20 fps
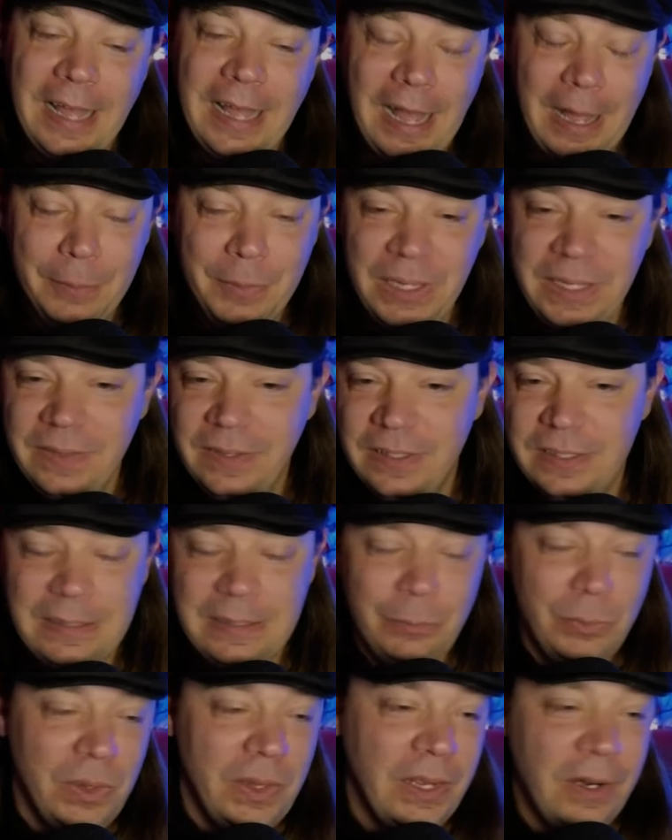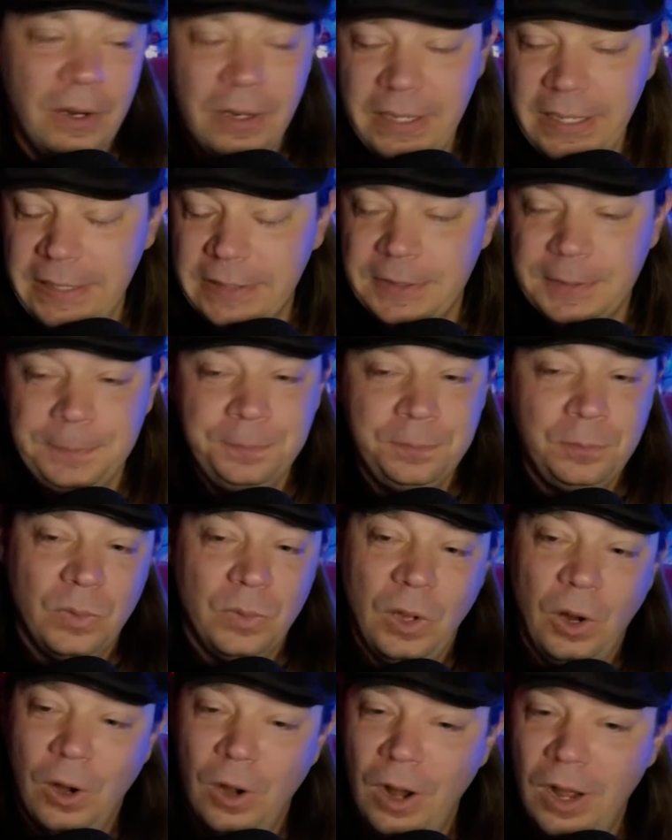I mean, the similarities
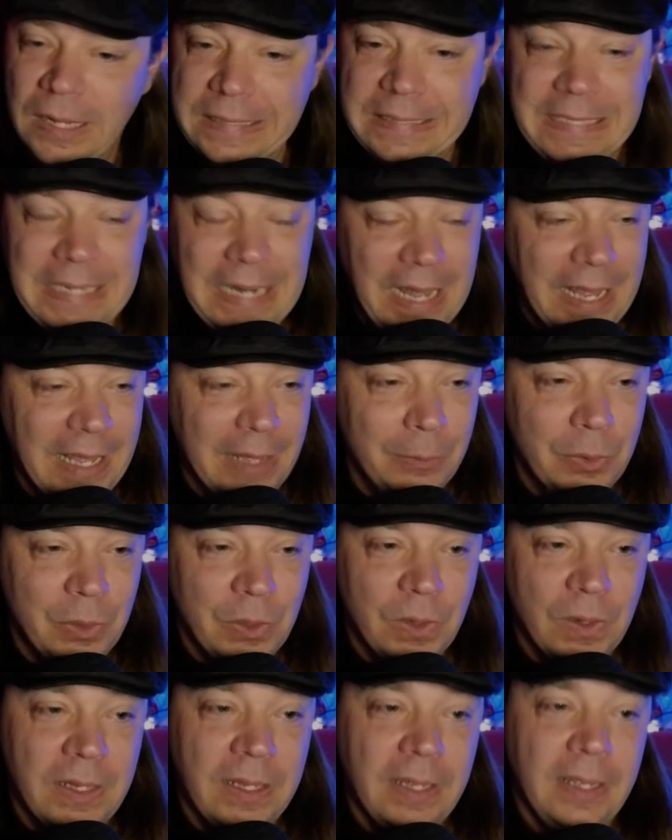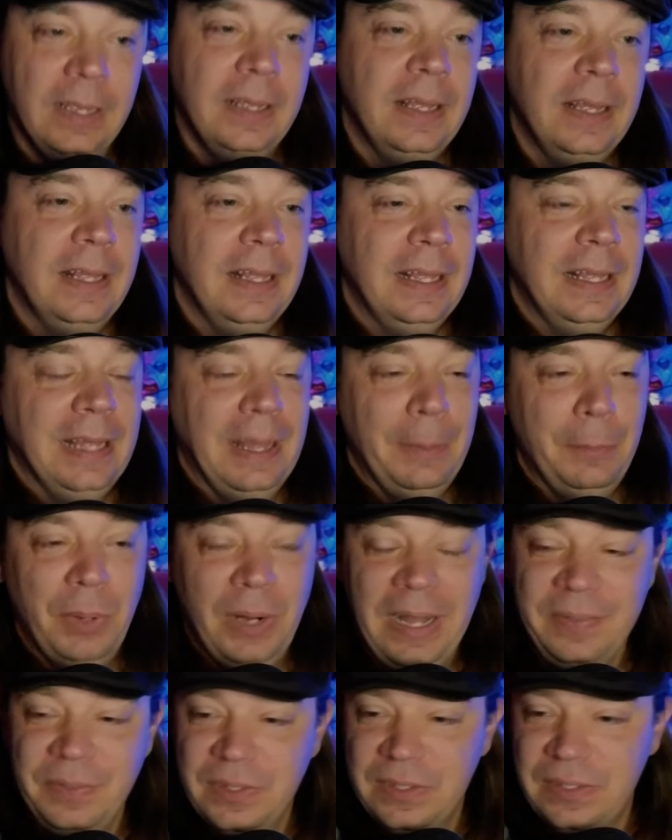are undeniable,
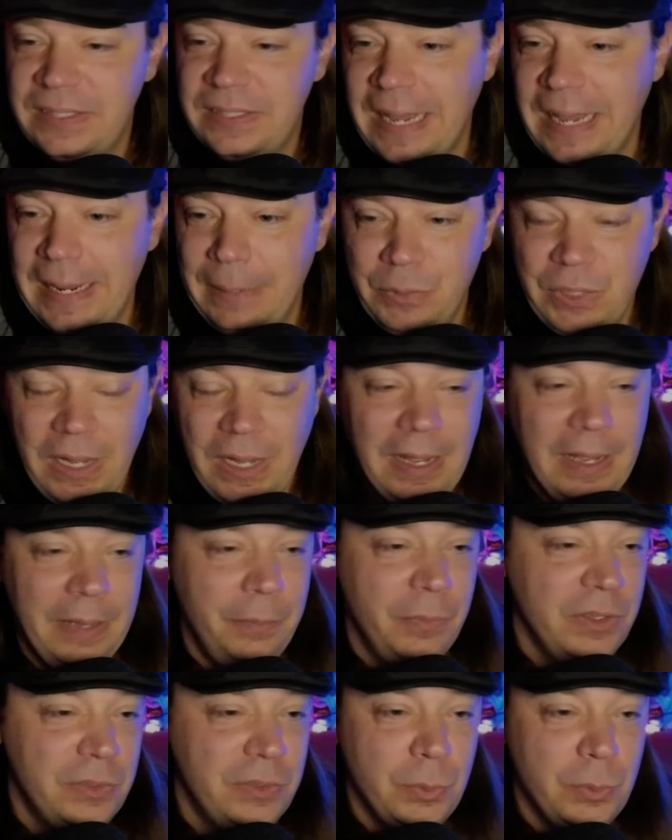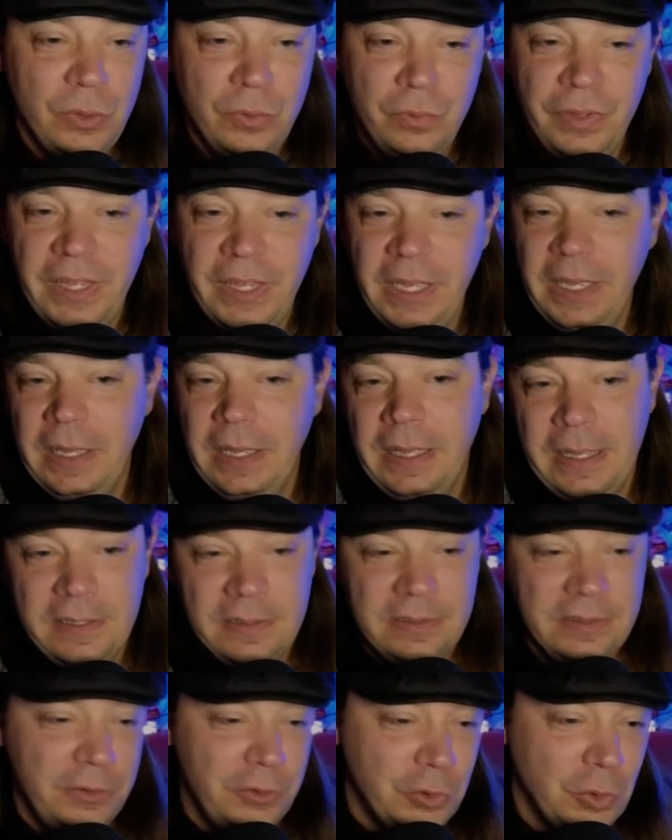but at the same time, this movie
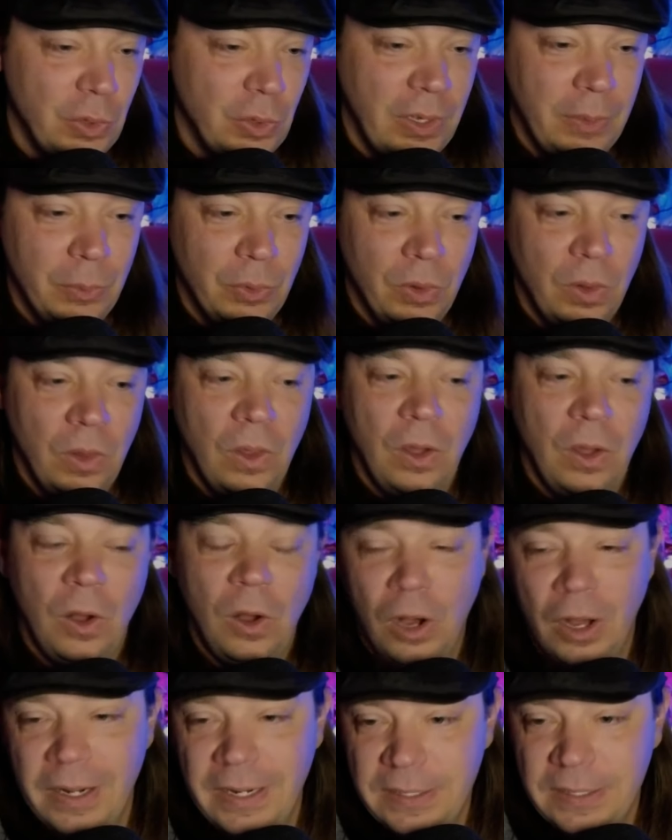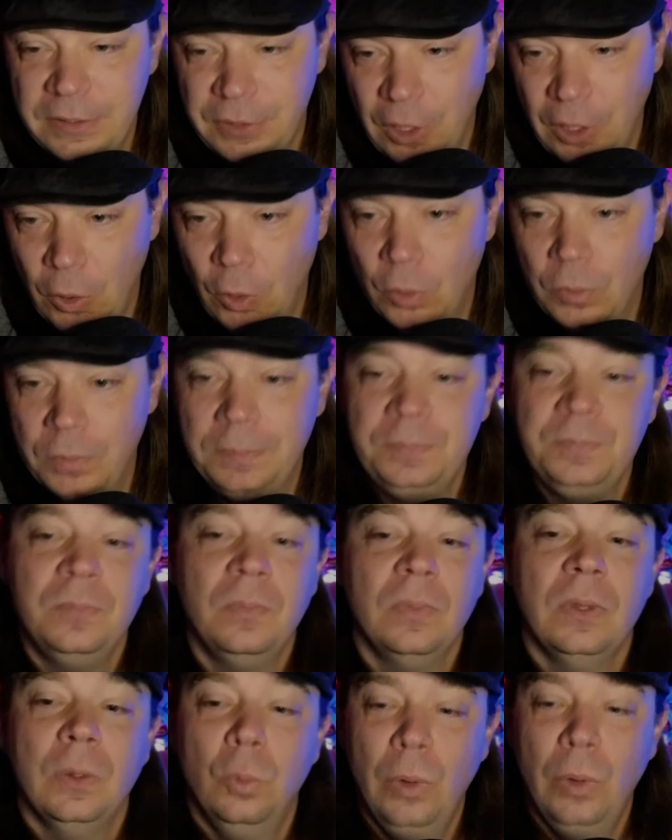is enjoyable on its own
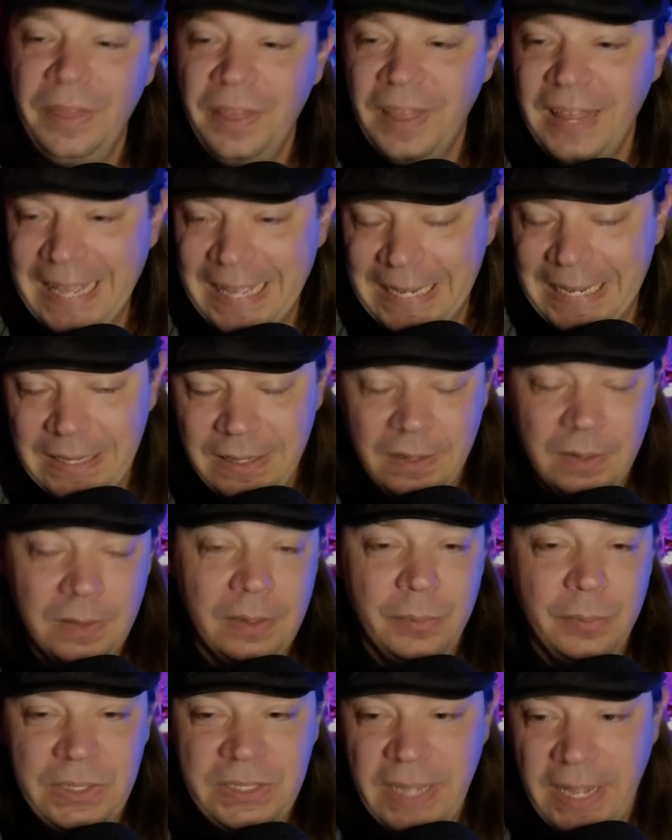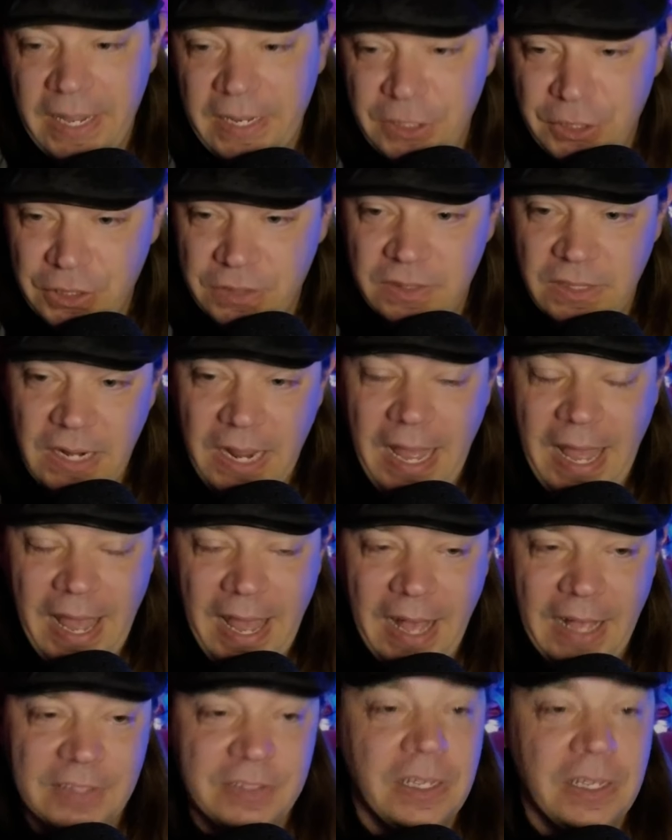within the limitations that it
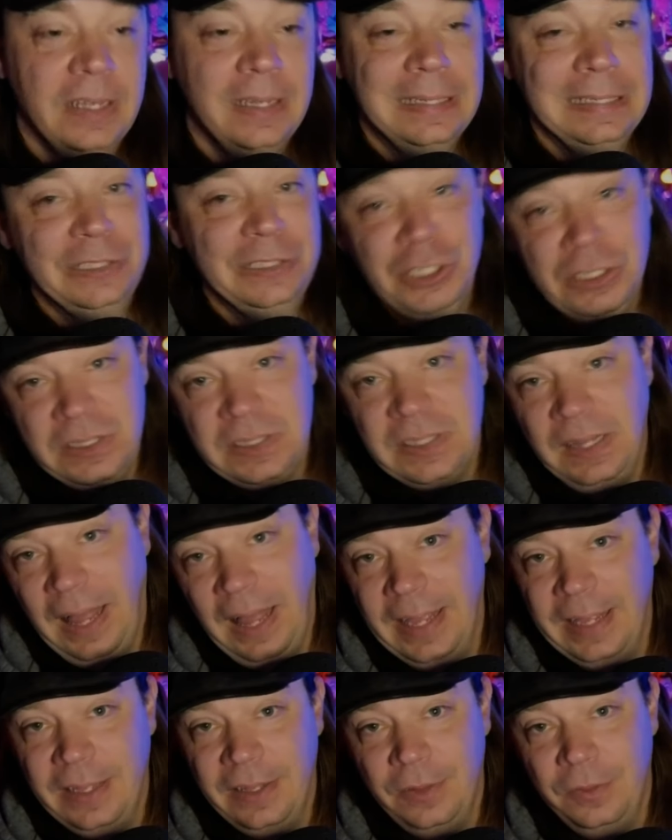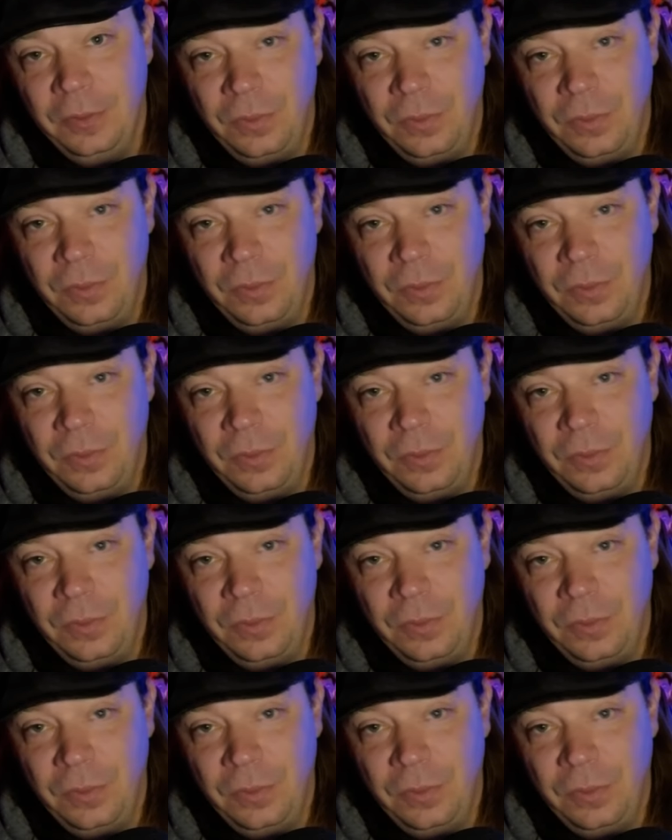has, just like